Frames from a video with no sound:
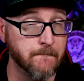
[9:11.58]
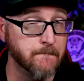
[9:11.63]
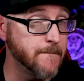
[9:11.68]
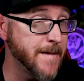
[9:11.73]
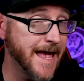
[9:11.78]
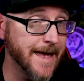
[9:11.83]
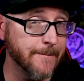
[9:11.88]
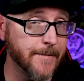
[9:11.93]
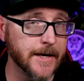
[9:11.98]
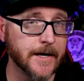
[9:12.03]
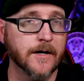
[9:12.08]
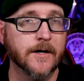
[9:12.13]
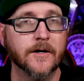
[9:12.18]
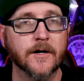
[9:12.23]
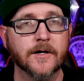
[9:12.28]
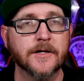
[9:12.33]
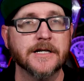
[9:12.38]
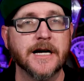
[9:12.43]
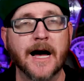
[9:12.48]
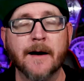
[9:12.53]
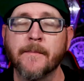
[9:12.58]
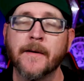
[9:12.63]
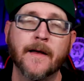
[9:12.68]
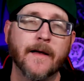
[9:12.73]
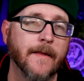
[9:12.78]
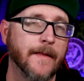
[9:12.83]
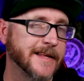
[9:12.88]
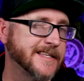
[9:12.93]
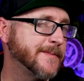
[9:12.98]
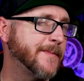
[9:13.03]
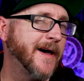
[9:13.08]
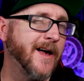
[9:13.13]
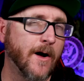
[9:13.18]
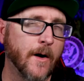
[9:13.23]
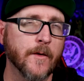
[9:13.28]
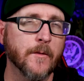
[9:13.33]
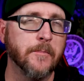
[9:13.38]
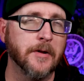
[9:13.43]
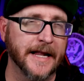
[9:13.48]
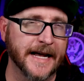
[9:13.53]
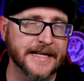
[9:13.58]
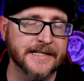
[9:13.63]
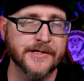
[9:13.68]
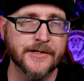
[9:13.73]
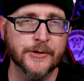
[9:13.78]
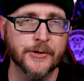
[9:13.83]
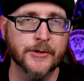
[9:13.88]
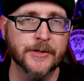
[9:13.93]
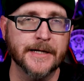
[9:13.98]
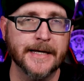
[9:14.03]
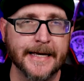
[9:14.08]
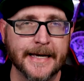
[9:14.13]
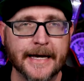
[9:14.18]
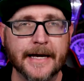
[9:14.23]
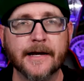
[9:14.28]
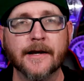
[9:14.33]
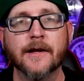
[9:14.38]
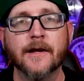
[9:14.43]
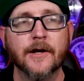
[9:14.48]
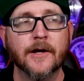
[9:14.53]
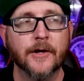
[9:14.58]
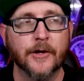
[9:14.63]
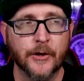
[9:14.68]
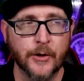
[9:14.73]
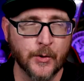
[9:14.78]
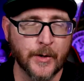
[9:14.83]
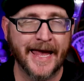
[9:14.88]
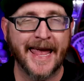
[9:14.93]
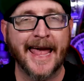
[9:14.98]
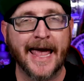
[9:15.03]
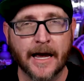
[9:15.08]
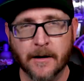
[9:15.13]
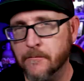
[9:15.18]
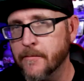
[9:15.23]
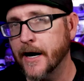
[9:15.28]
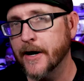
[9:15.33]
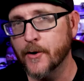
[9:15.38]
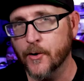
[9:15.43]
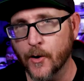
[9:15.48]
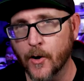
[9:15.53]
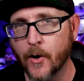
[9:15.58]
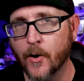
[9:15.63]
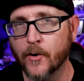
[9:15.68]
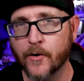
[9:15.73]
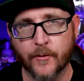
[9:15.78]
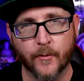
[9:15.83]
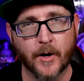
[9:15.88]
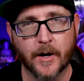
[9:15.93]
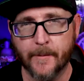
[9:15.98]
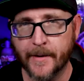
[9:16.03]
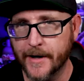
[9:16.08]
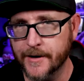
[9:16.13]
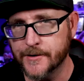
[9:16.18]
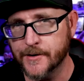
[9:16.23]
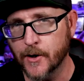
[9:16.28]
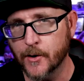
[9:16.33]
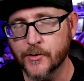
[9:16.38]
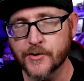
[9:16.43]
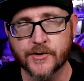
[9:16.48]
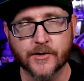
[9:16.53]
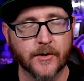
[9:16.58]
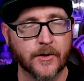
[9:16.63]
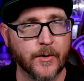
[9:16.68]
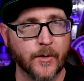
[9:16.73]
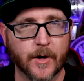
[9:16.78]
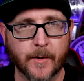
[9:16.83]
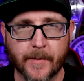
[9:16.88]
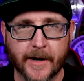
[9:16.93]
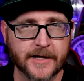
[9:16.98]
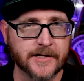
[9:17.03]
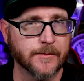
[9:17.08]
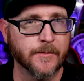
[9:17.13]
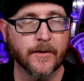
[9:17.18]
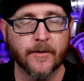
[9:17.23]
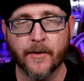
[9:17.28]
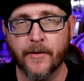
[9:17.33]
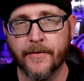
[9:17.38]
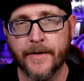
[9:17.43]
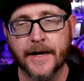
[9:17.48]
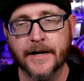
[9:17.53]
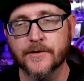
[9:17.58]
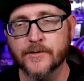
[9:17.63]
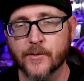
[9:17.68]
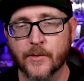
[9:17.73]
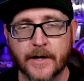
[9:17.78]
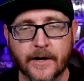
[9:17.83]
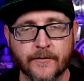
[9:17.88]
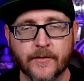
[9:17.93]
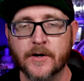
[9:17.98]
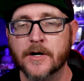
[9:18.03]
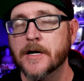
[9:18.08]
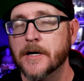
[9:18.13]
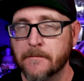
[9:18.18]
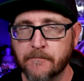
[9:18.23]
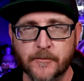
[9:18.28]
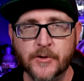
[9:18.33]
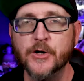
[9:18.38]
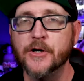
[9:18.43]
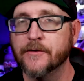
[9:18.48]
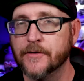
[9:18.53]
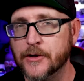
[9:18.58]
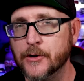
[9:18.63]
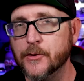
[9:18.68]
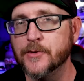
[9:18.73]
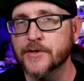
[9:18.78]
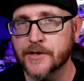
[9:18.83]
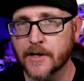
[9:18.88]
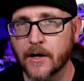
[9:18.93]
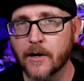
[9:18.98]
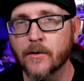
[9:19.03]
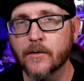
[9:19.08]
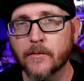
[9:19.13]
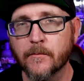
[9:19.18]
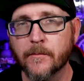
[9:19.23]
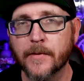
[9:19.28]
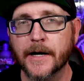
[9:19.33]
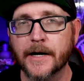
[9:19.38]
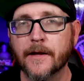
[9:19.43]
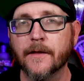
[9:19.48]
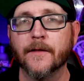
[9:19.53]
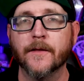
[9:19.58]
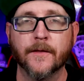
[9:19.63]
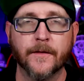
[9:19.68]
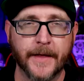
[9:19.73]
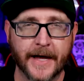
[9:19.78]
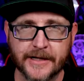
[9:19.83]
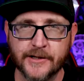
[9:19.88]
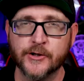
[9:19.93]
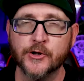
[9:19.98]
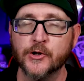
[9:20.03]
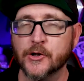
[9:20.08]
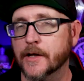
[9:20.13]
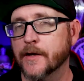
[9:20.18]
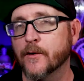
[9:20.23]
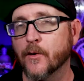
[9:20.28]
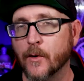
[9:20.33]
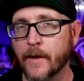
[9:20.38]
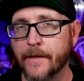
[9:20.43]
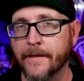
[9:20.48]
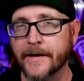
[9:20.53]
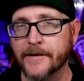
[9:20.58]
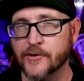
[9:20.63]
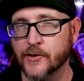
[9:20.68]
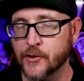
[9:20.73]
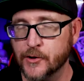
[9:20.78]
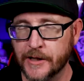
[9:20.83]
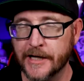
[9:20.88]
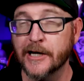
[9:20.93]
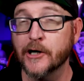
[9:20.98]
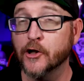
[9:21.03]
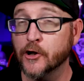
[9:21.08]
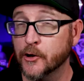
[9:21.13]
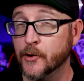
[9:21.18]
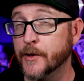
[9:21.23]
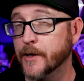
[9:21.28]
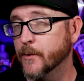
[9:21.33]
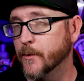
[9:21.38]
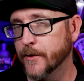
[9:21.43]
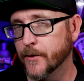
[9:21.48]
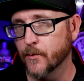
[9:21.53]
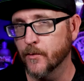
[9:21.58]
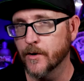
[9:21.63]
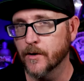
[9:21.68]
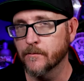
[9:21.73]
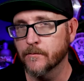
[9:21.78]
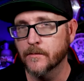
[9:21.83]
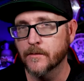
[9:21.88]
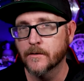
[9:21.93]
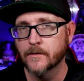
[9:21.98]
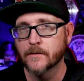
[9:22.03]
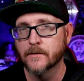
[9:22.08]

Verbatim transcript: maybe a cooktop, that's about all the appliances you usually get you can buy your own, you wanna buy a toaster, you wanna buy some other things or whatever, you can do so, but that's usually the only things usually included with the room.